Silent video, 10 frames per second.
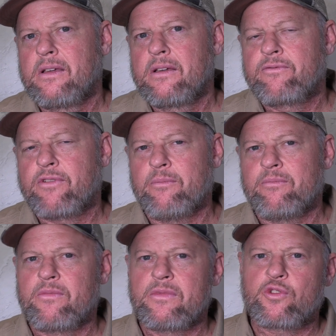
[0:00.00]

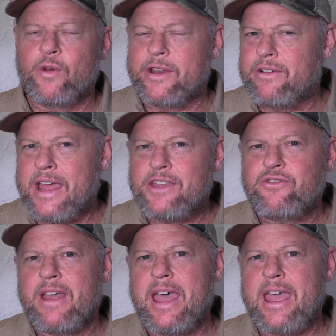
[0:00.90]
from Twitter
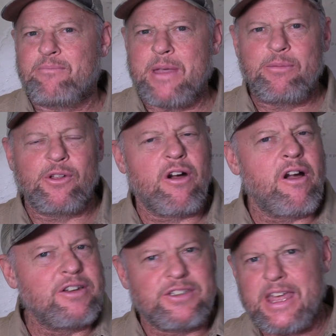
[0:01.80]
yesterday, and people are
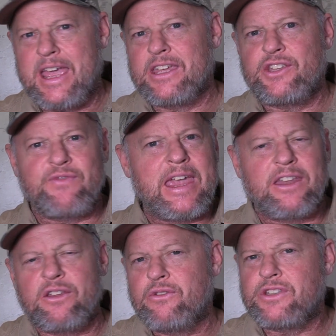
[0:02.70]
always saying he's fake
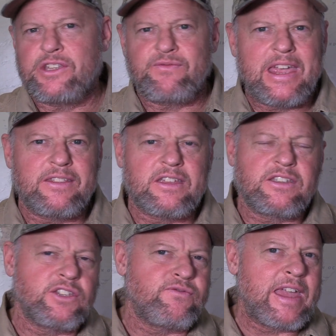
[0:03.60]
news, he's fake this,
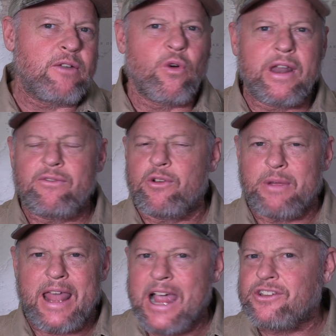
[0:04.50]
he's fake whatever.
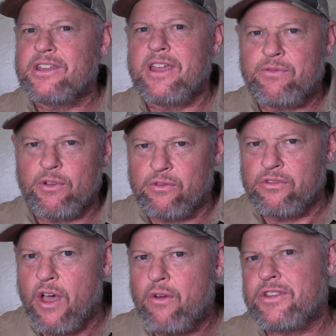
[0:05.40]
But actually, if you'll
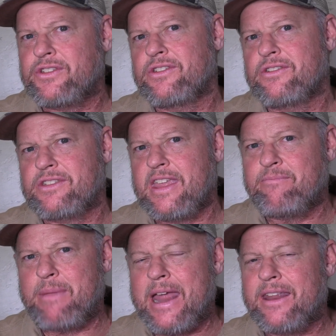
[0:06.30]
notice, Steve
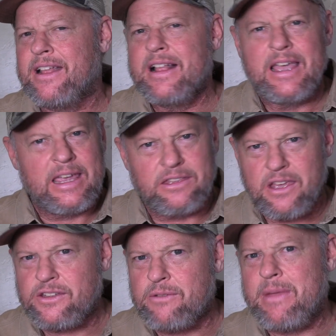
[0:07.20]
Bannon He
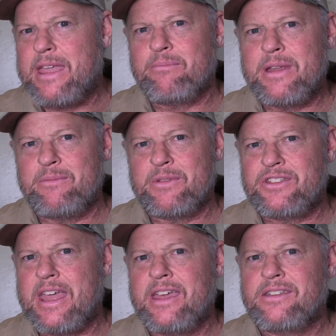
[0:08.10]
doesn't make many
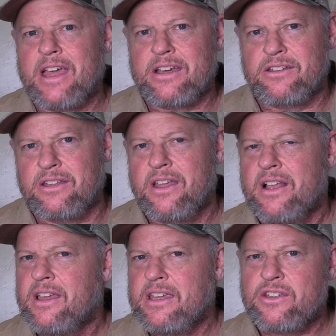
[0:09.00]
mistakes, actually.
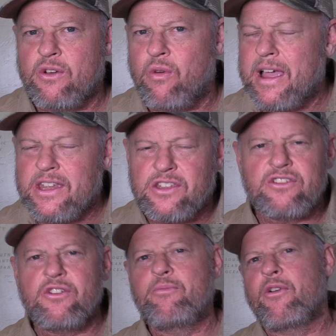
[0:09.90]
He's
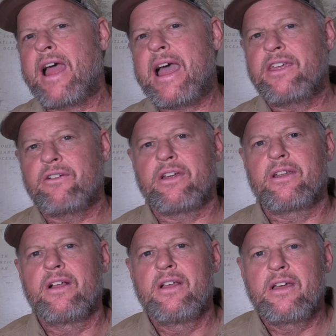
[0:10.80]
super accurate.
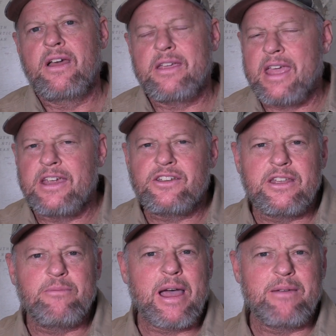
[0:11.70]
Occasionally, he
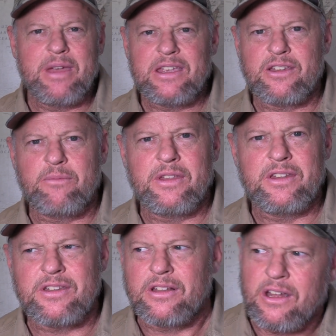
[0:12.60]
might make something
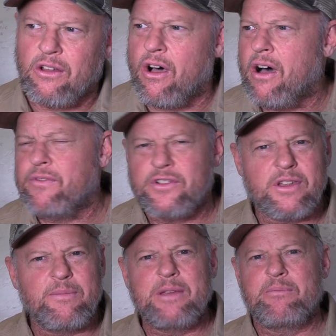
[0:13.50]
that's a little off or
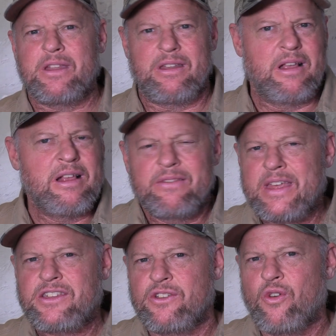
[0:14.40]
something, but
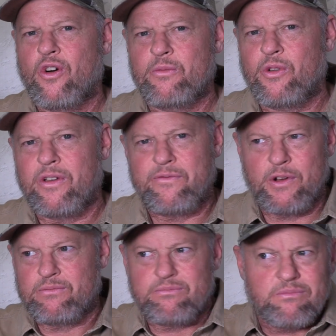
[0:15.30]
that's normal if
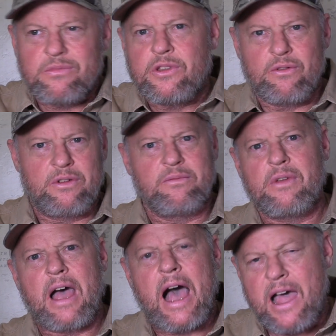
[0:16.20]
you're doing
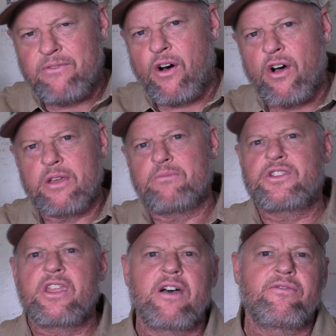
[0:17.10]
high volume
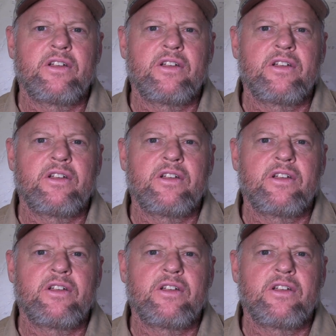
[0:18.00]
stuff,